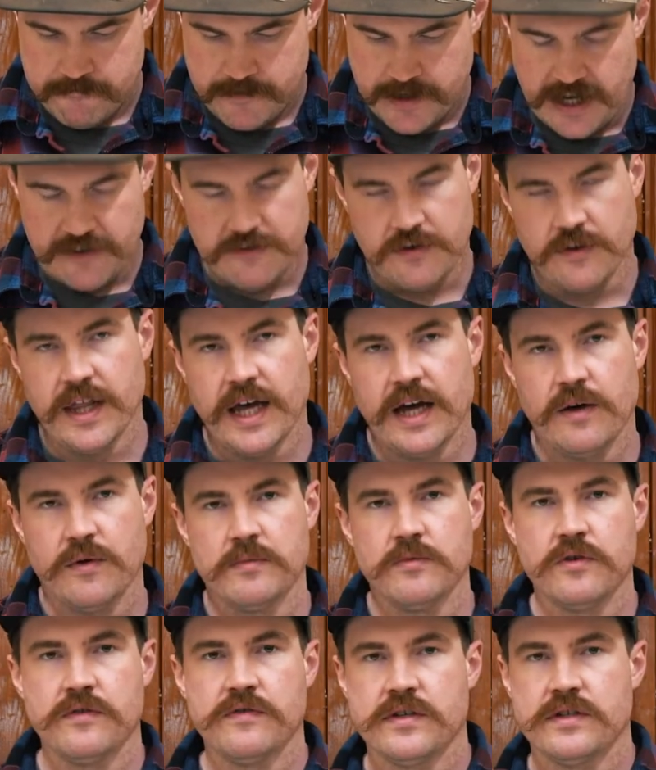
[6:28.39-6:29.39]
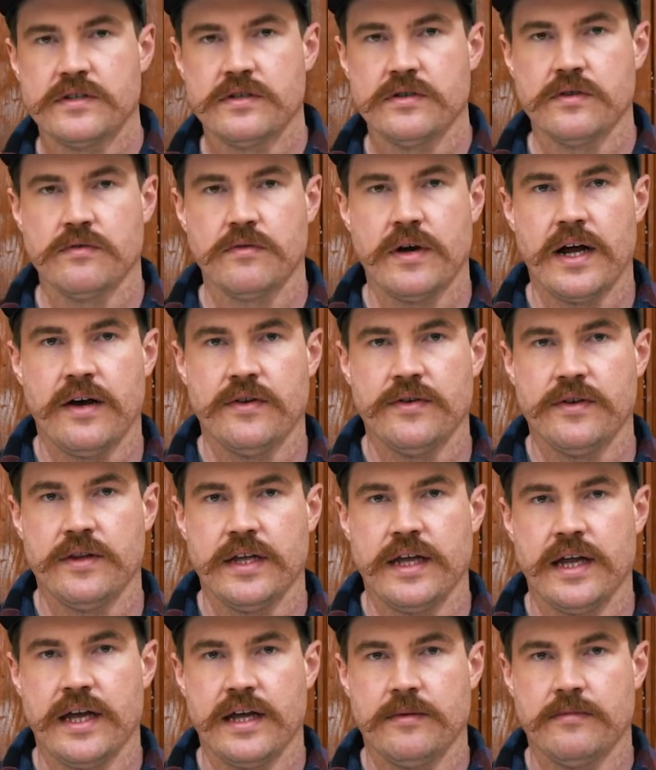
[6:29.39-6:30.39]
After that, we move into the round of the
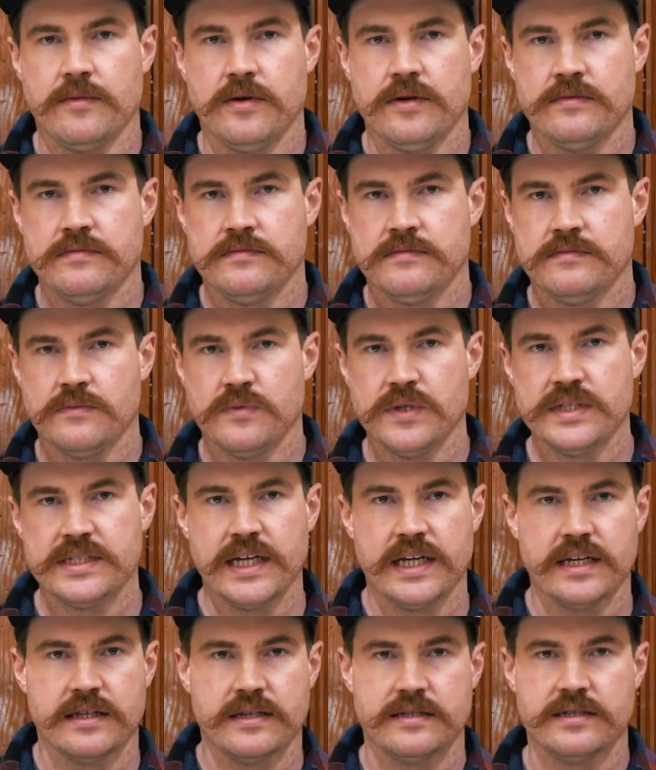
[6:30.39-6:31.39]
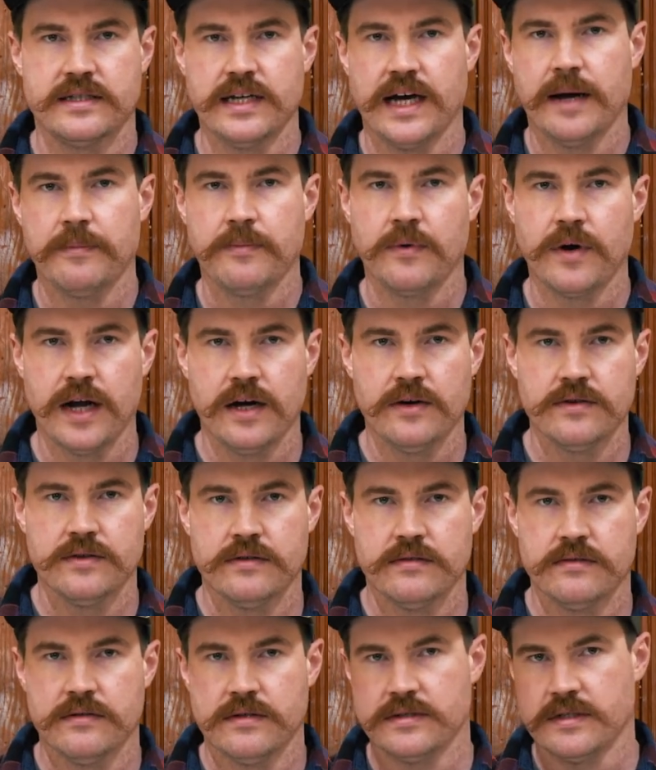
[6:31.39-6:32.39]
animal. We take the top round.
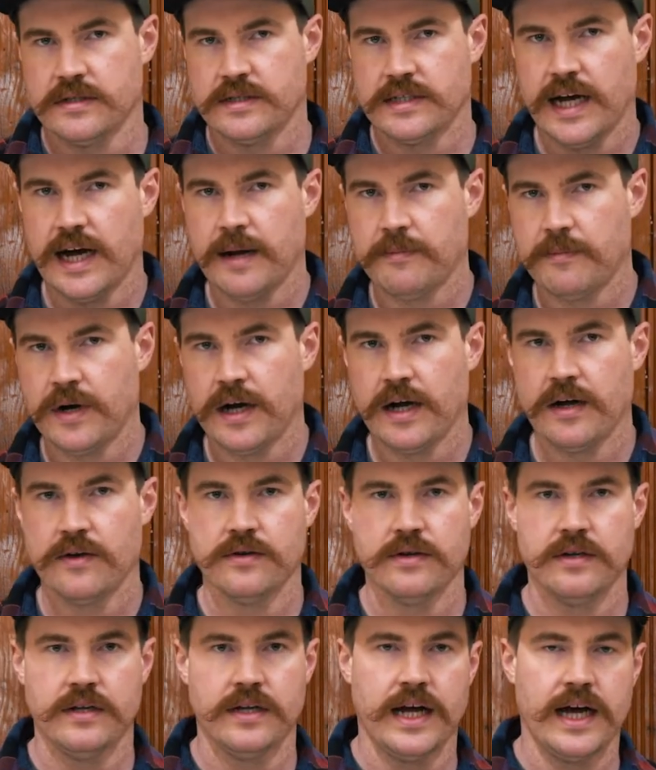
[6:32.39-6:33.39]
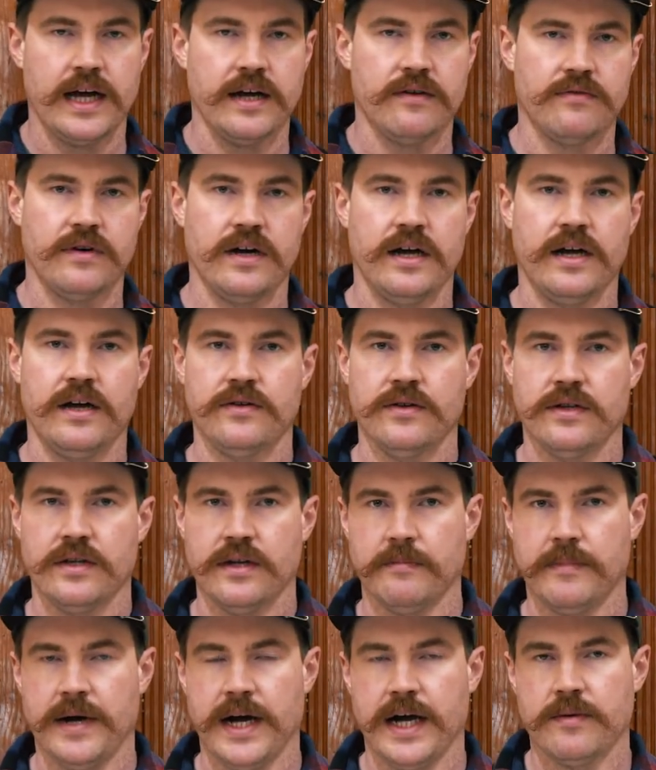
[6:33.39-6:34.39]
There's a top round, an eye round, and
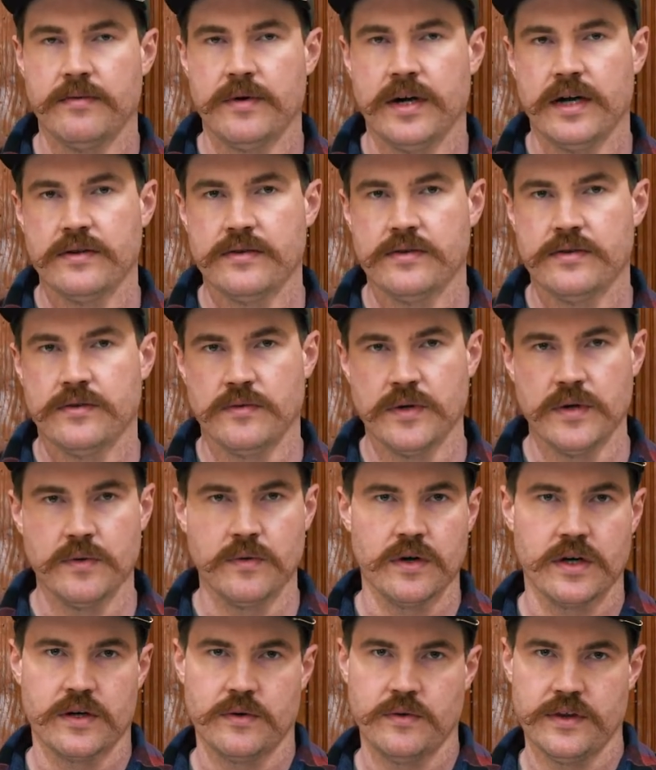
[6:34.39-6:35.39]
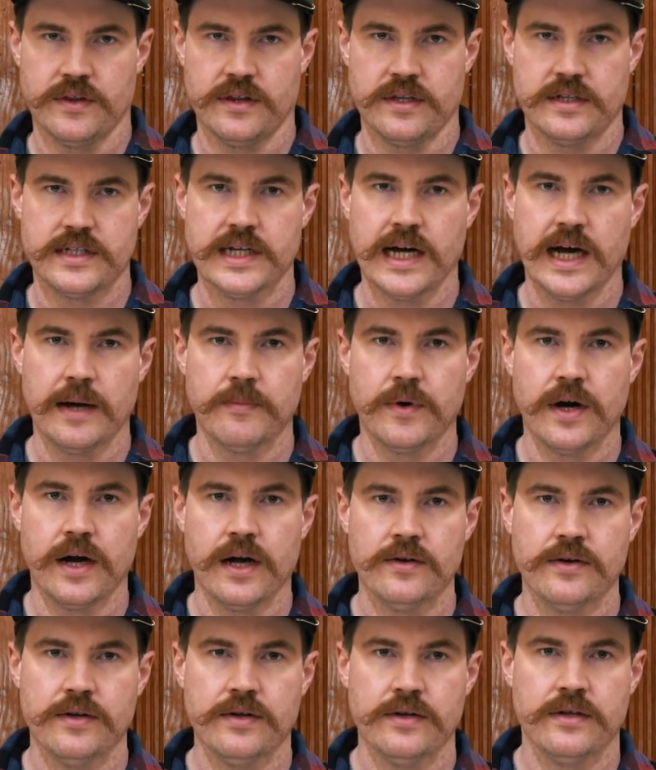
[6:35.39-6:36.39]
a bottom round. We work with the top
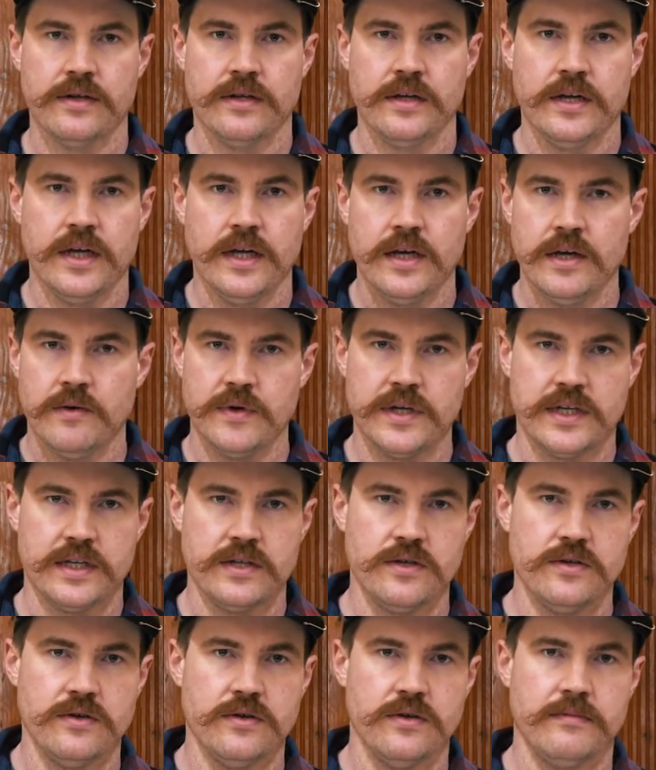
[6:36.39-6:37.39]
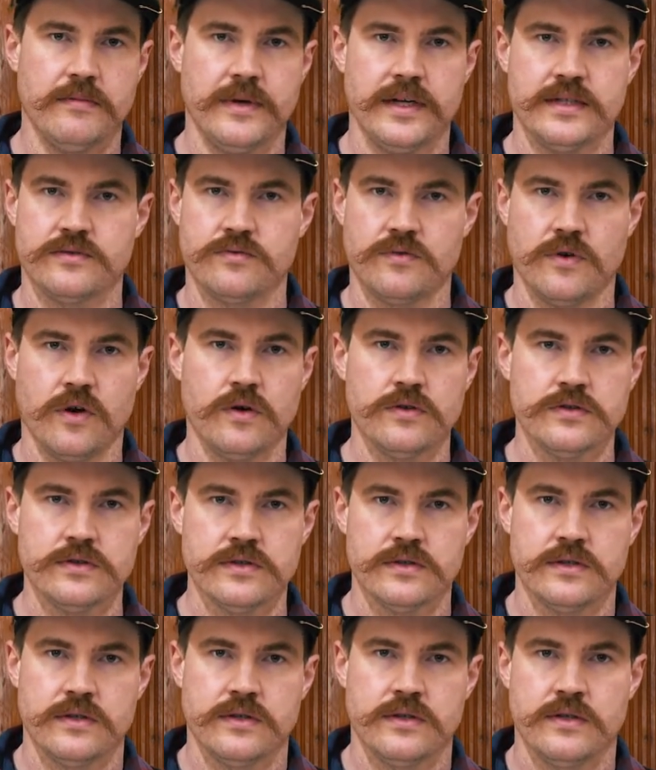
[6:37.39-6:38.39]
round. We can do them as
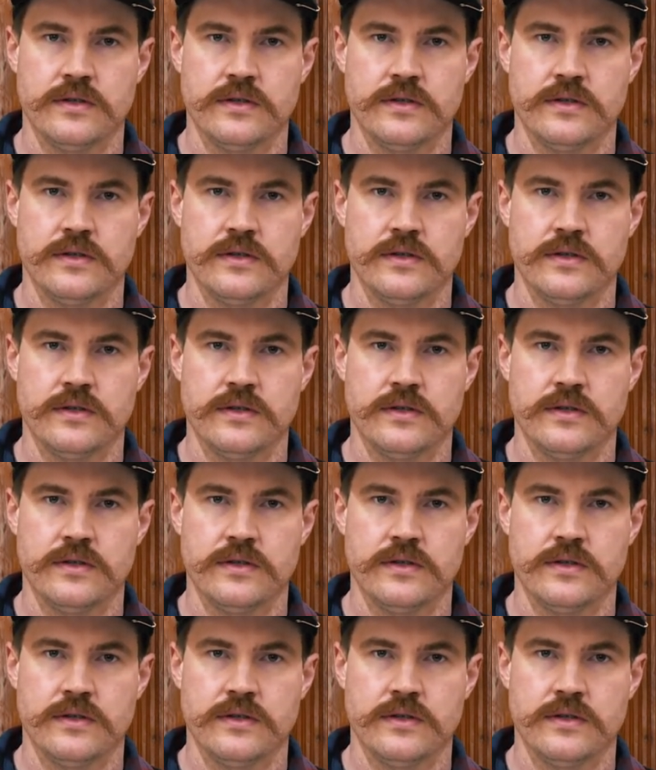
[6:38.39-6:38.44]
roasts.